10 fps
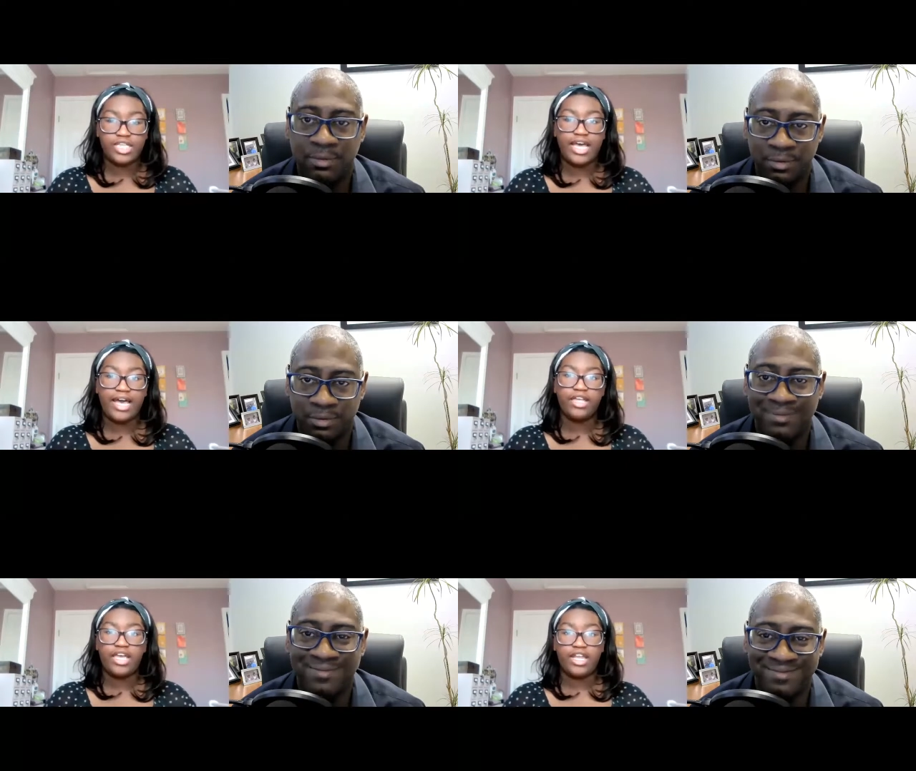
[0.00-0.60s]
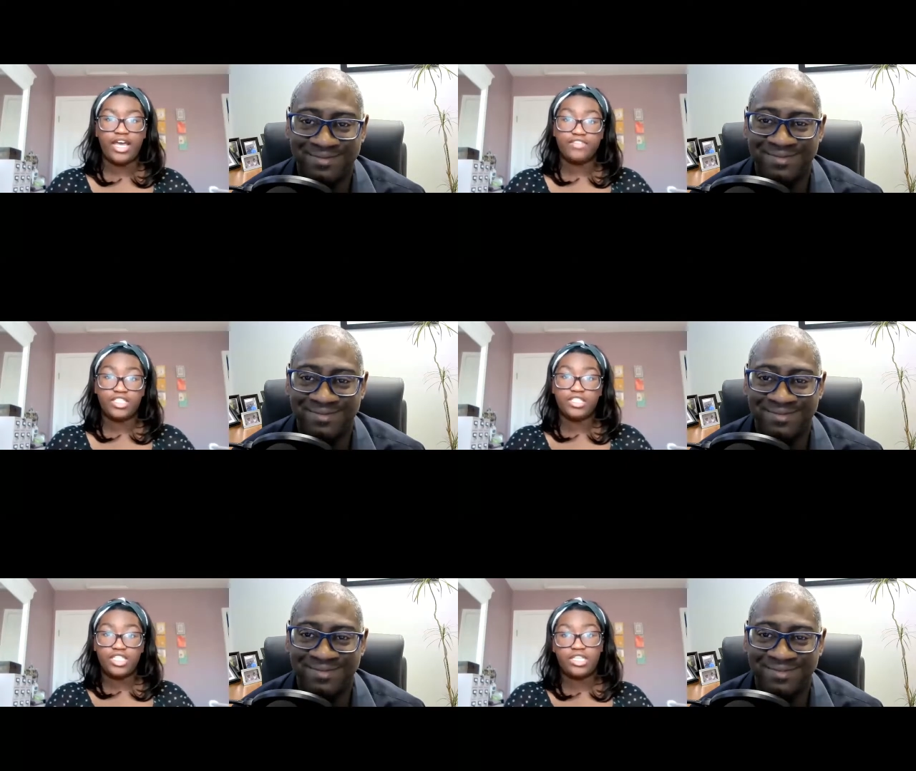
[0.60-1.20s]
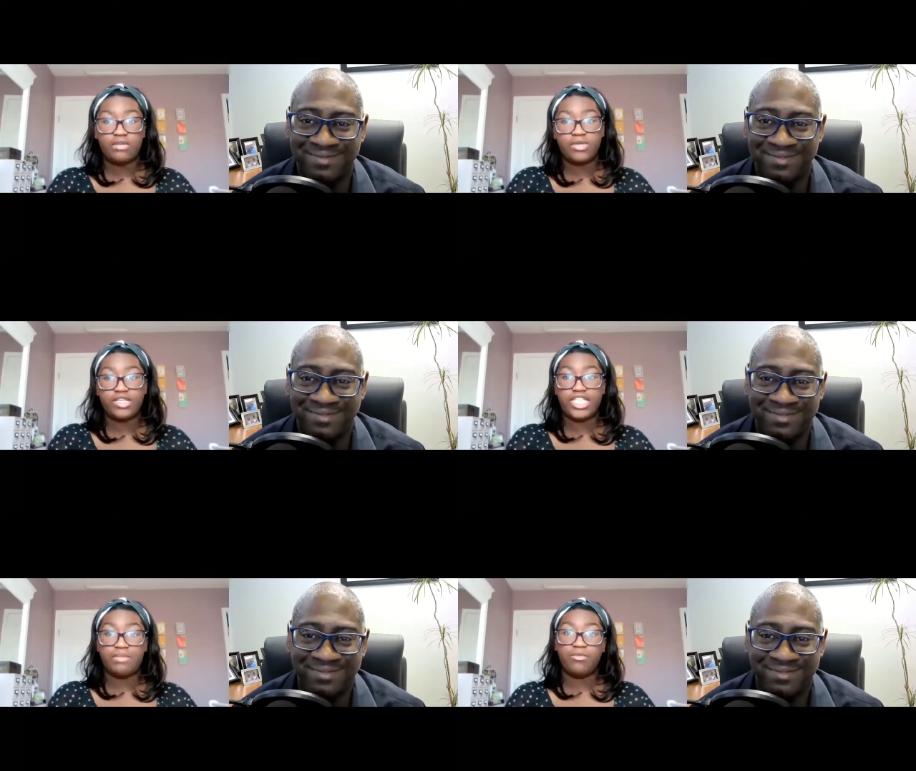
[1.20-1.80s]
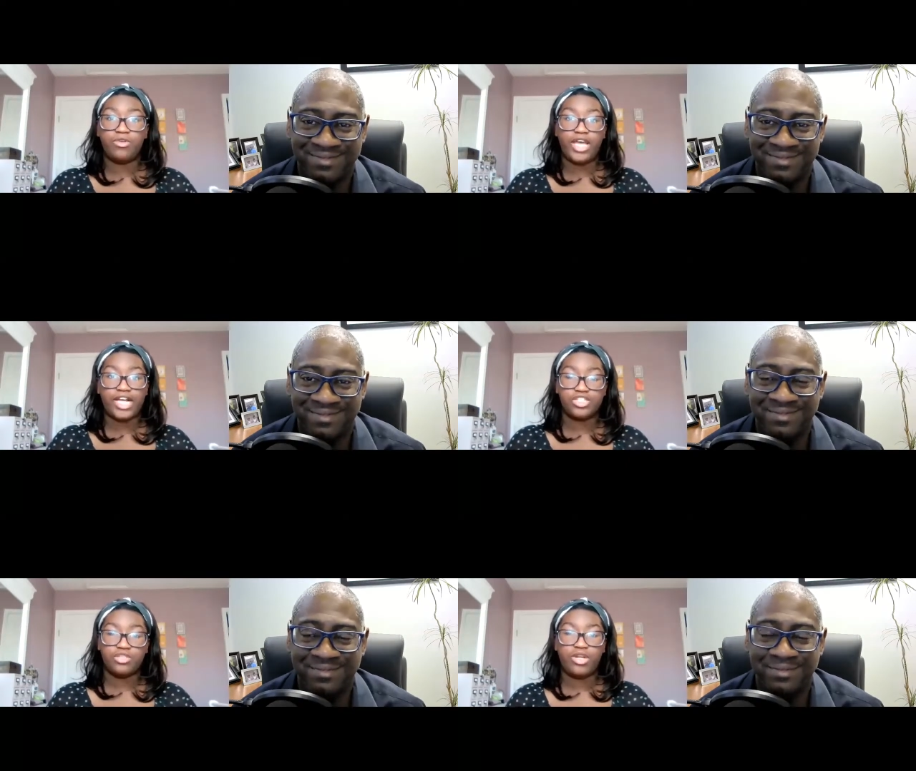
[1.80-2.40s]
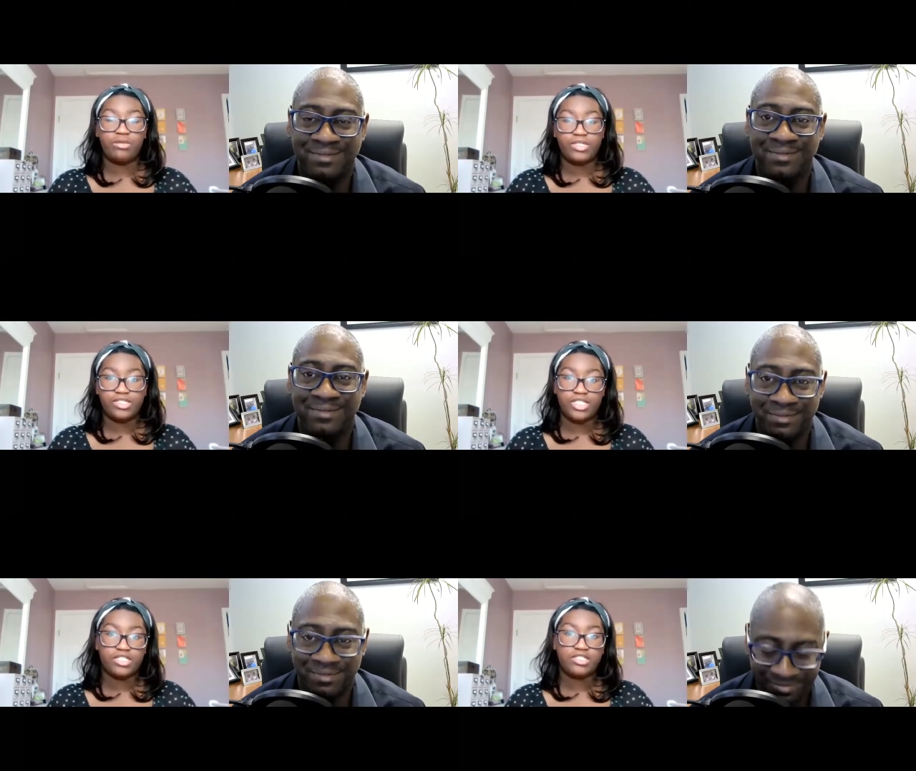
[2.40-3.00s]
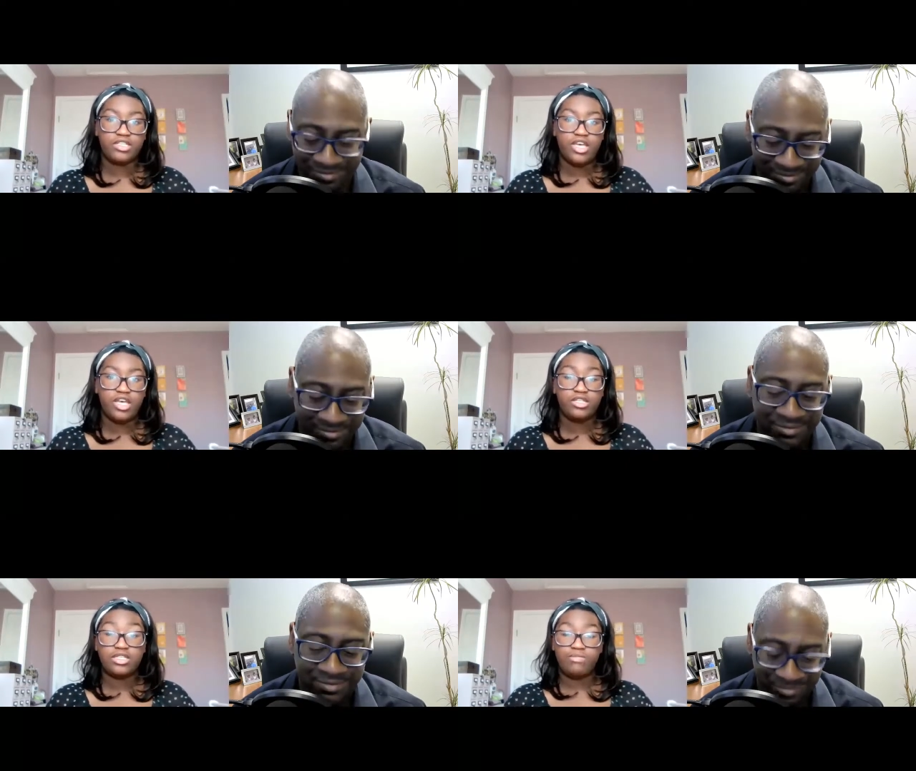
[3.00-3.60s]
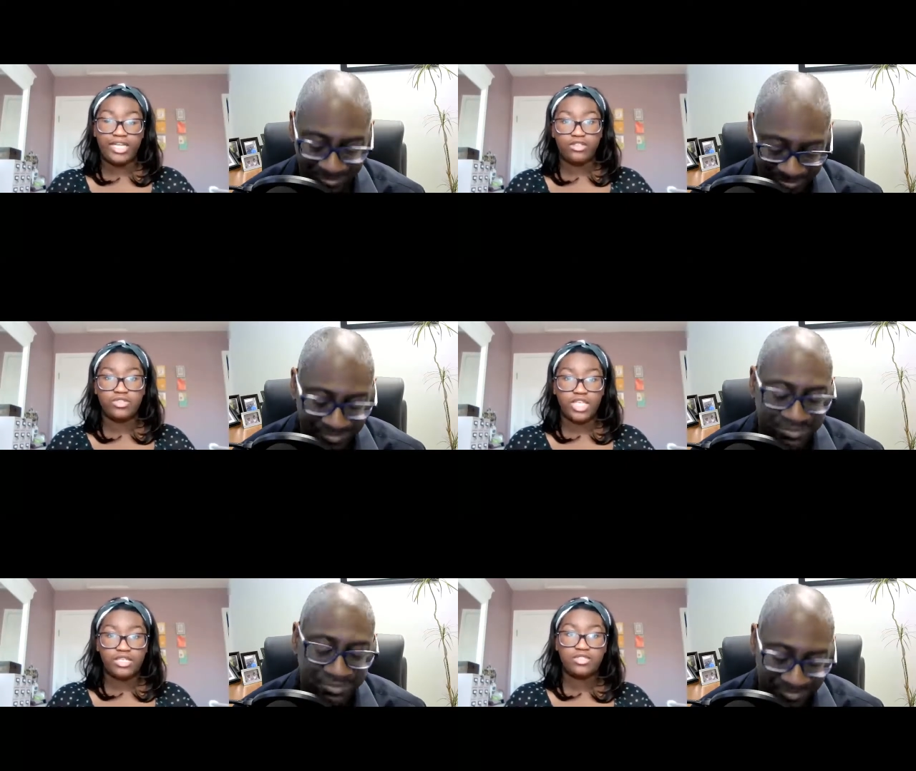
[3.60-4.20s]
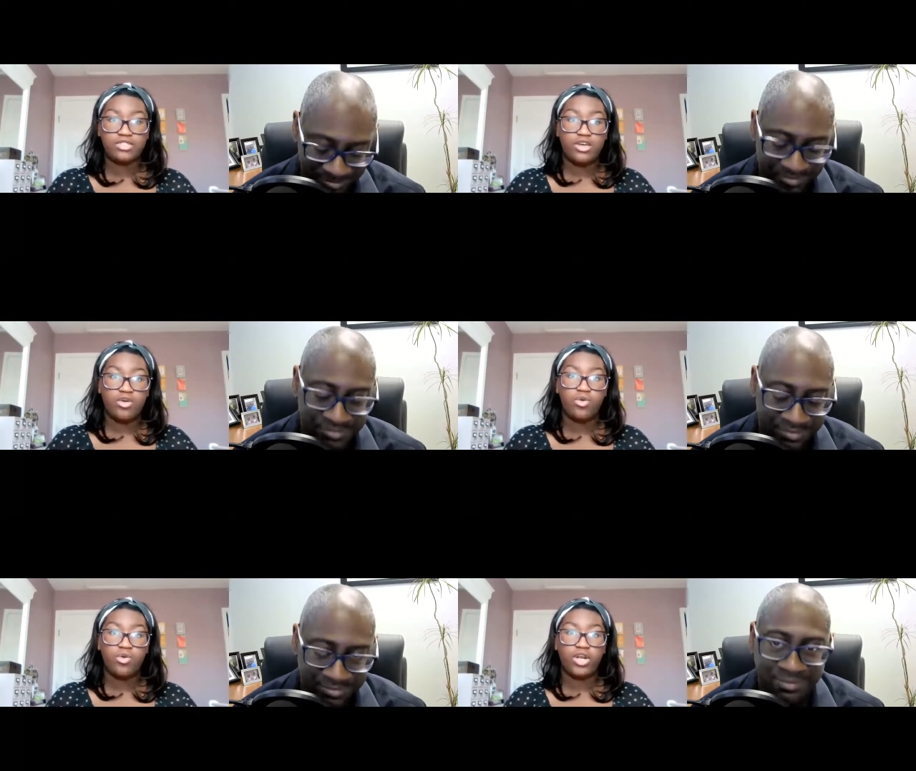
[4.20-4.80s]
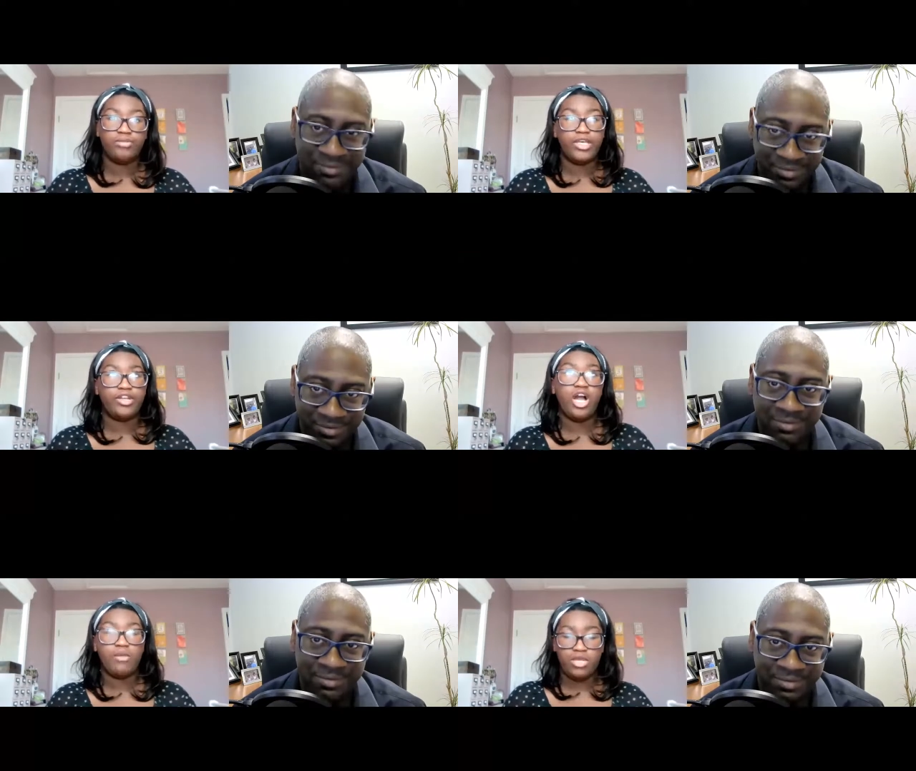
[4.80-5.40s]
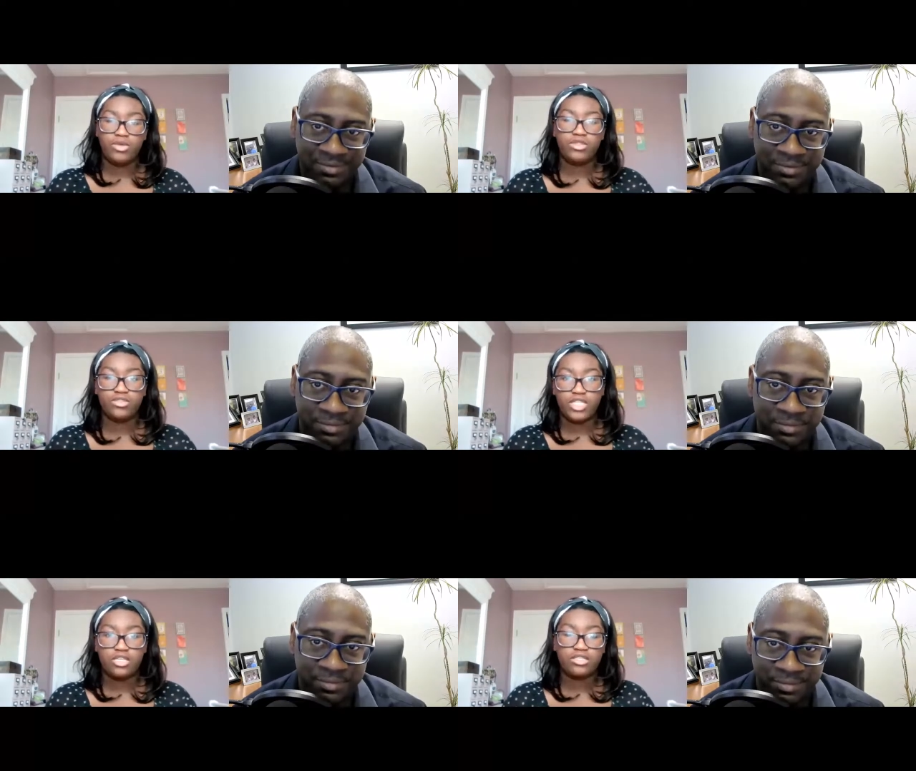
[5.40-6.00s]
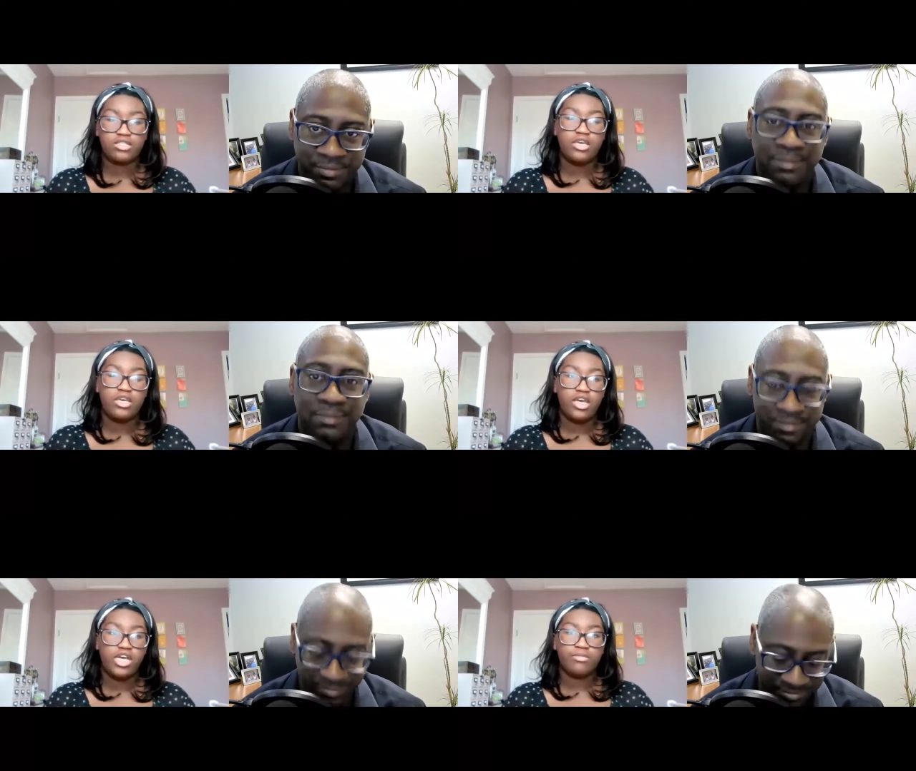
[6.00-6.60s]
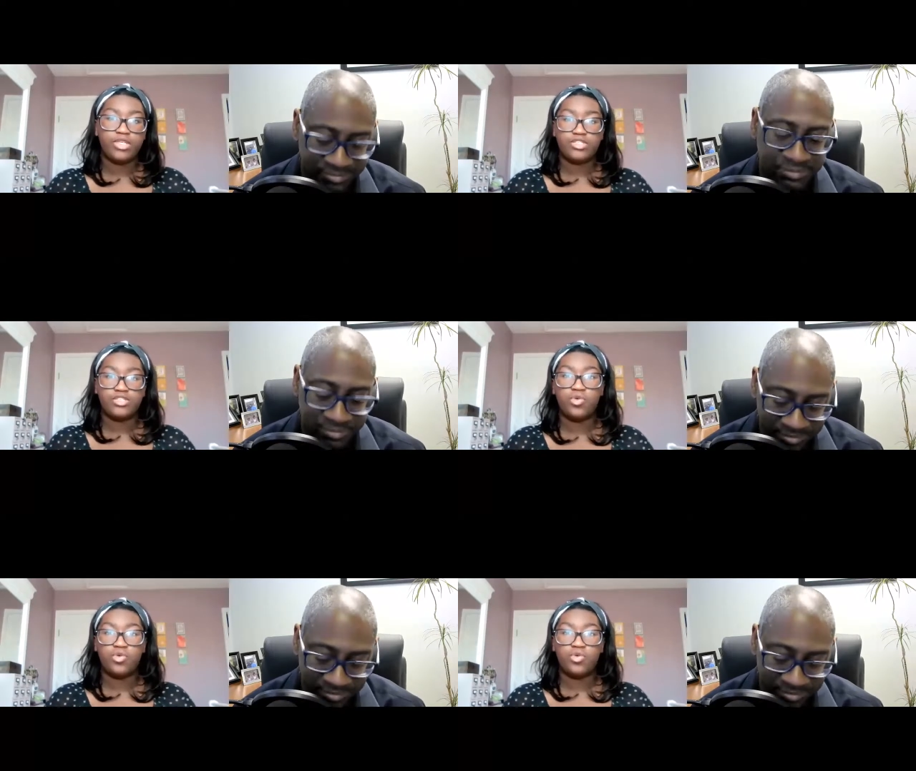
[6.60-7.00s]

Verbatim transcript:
Speaker 1: like that, and I've succeeded because I'm able to actually run a business despite those things or in harmony with those things because um,